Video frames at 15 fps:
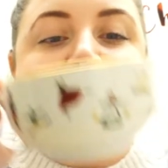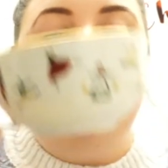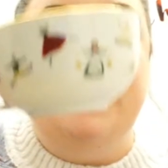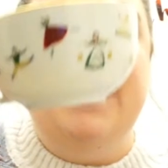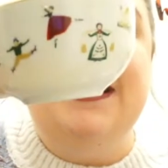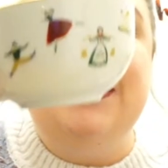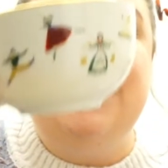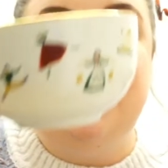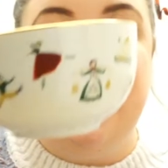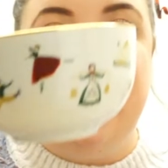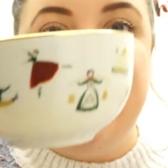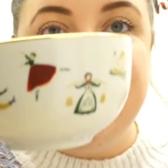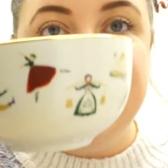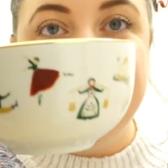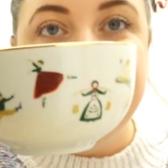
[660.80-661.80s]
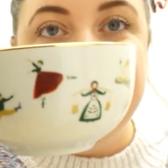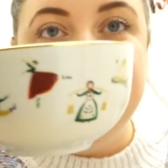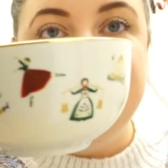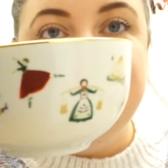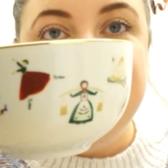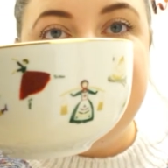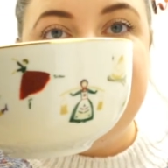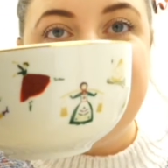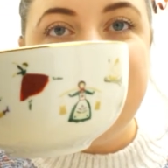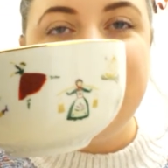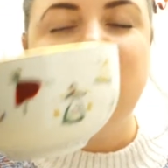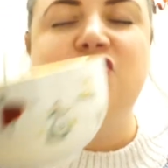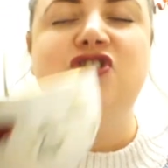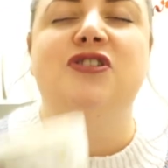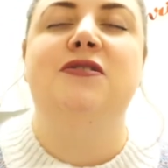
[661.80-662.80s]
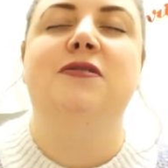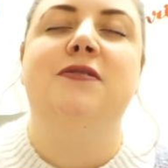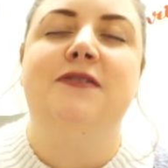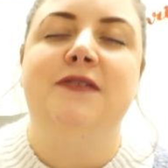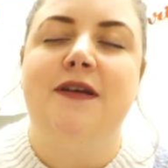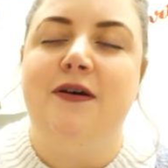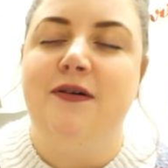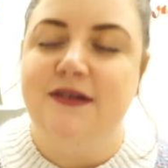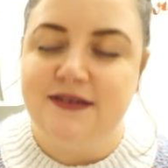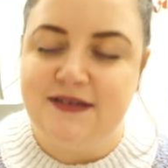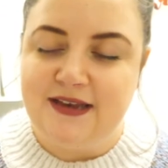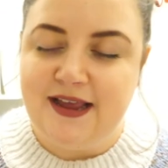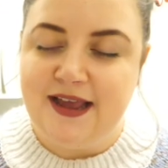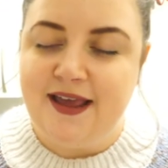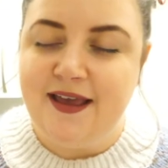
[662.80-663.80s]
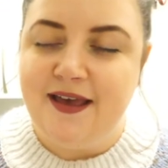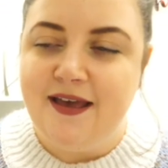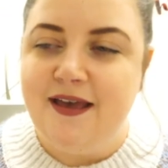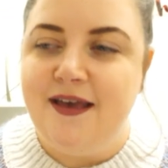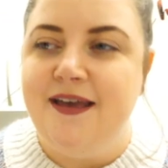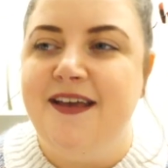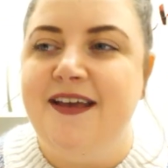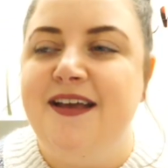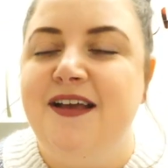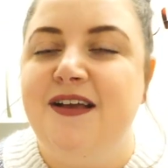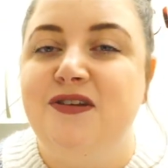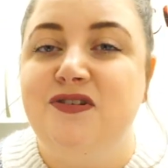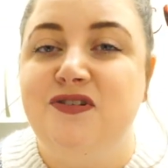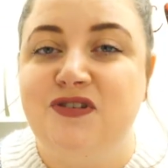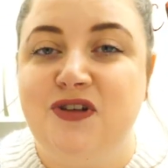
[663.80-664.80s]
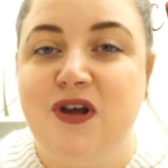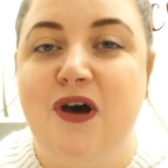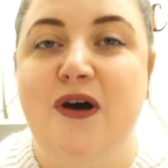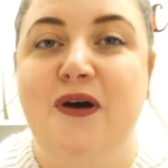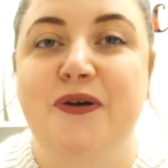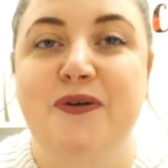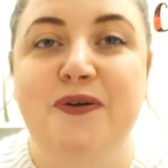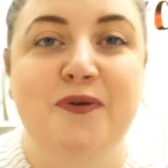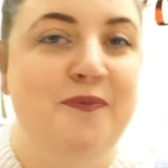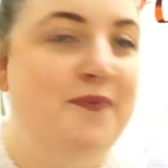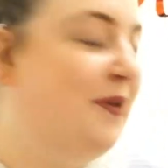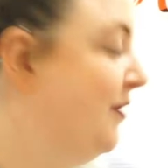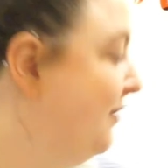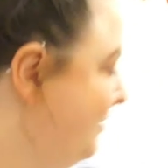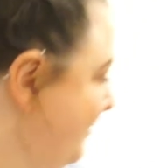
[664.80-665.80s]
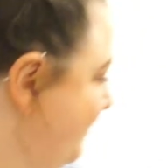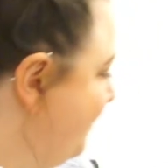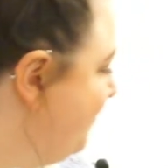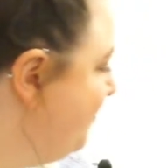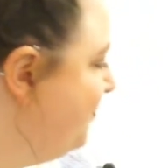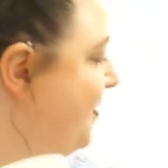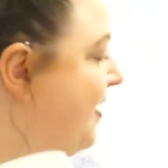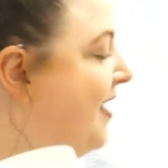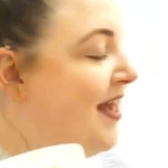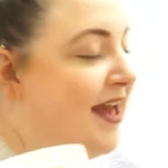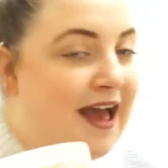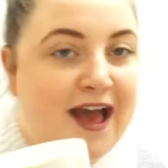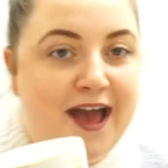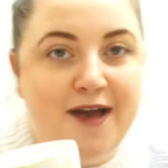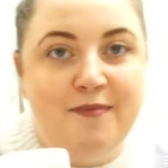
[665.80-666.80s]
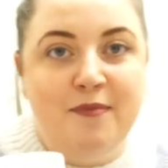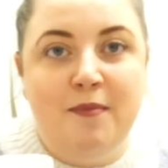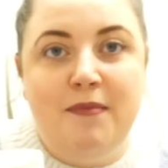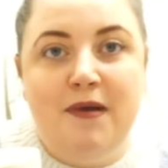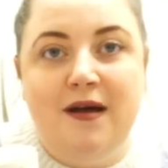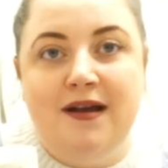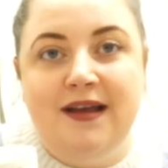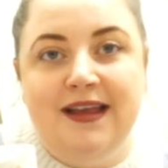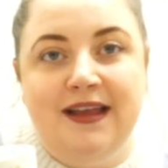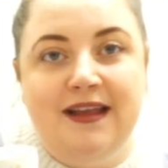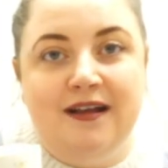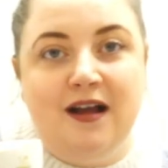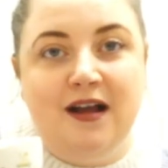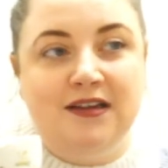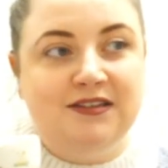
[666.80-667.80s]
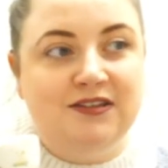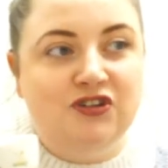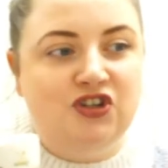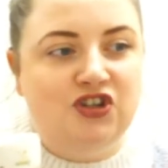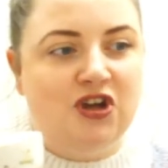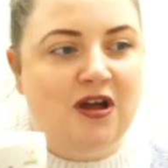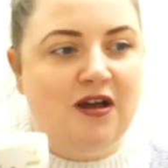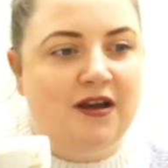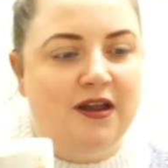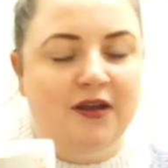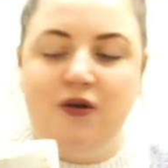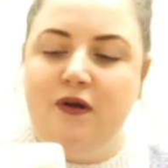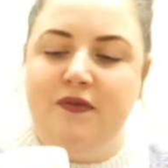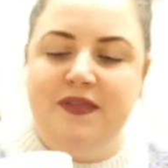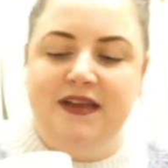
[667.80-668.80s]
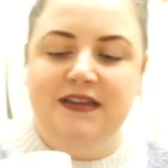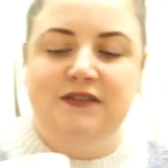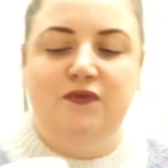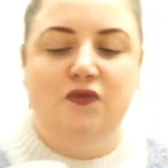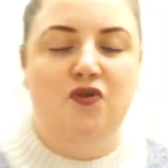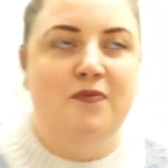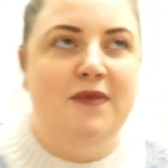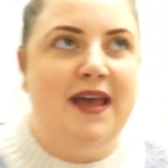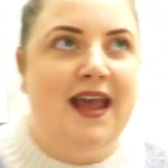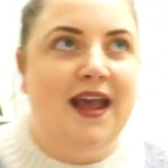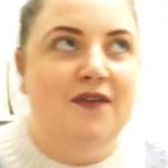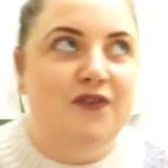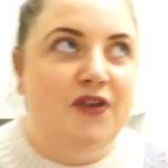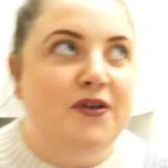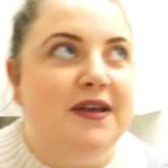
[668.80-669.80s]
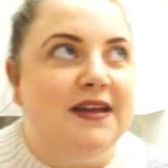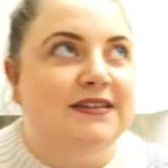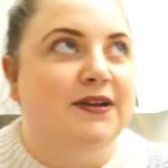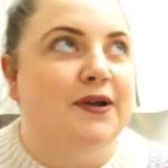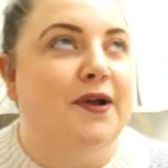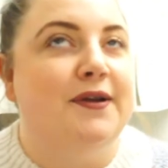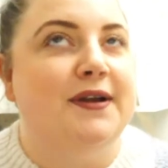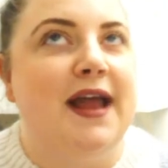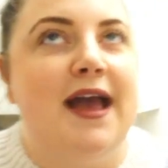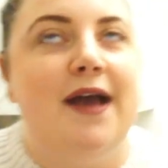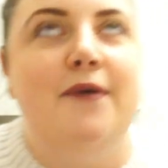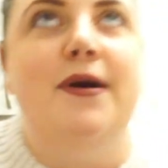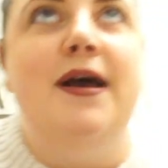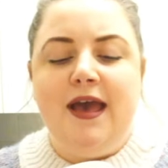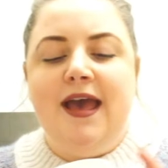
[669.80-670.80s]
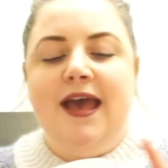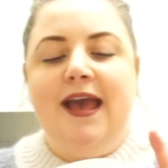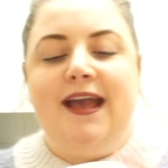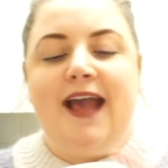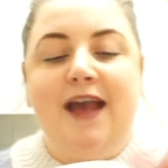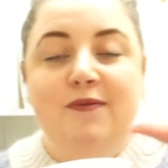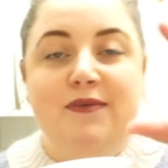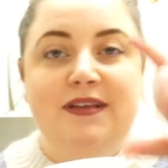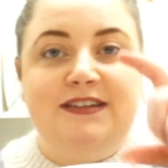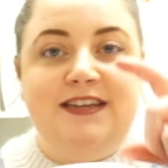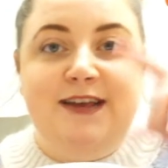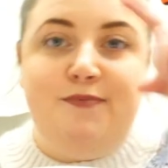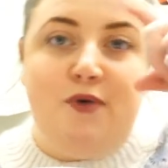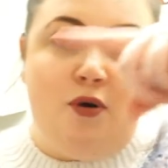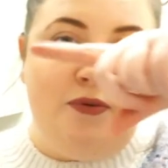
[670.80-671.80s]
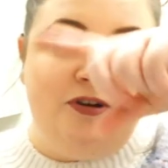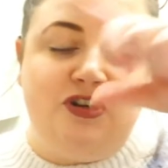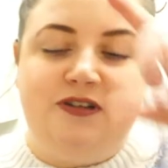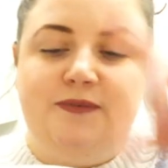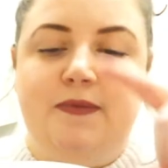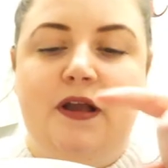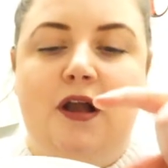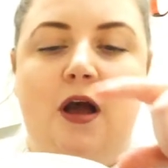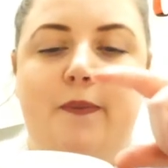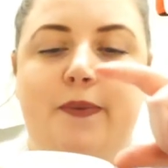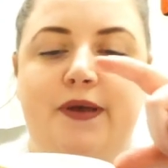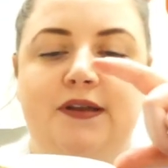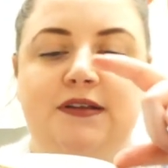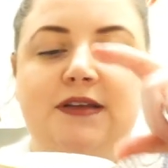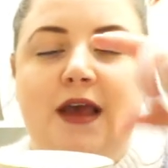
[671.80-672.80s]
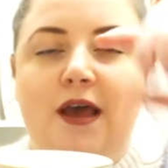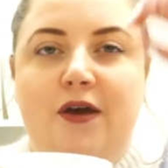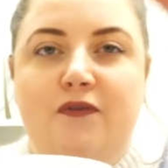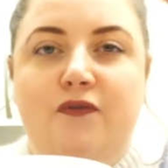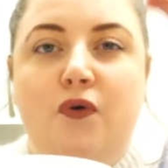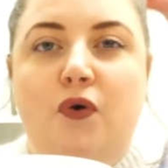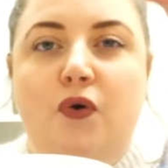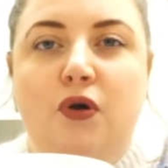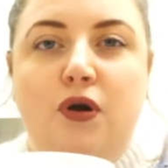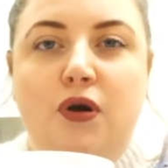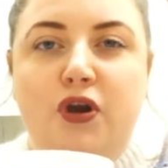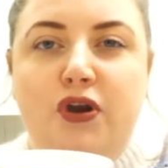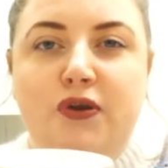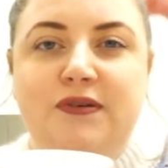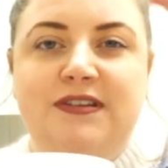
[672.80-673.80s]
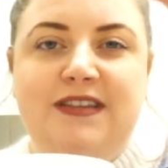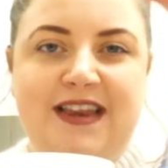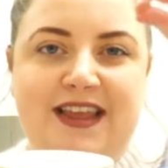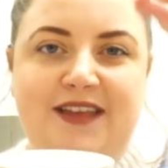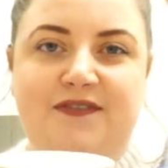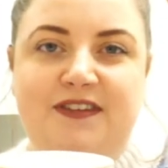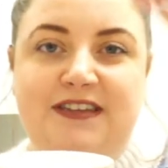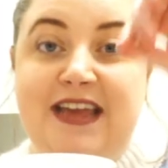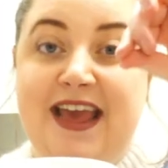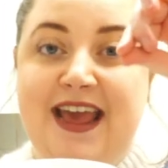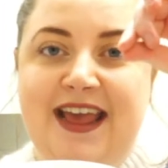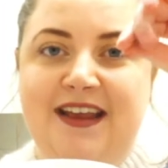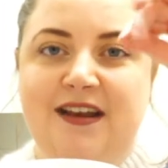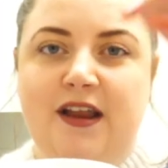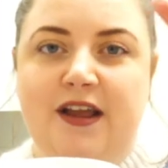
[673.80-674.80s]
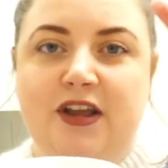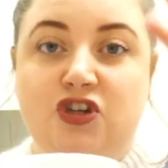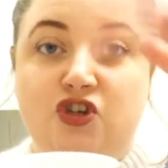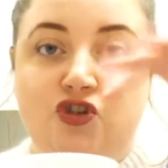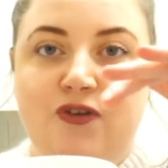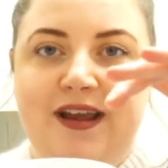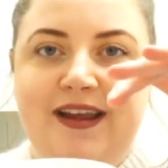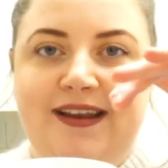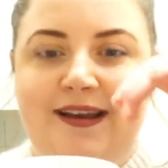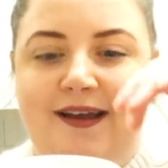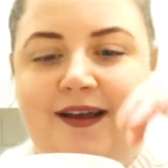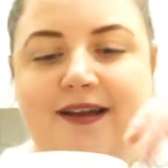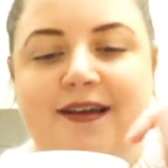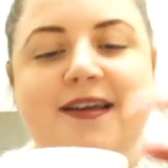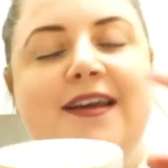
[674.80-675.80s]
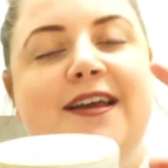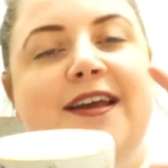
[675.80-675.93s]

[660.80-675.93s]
This one is just honestly so beautiful. My cousin Charlotte got this for me a few years ago now. It came with a teapot, which is in my cupboard, for loose leaf tea, like a strainer.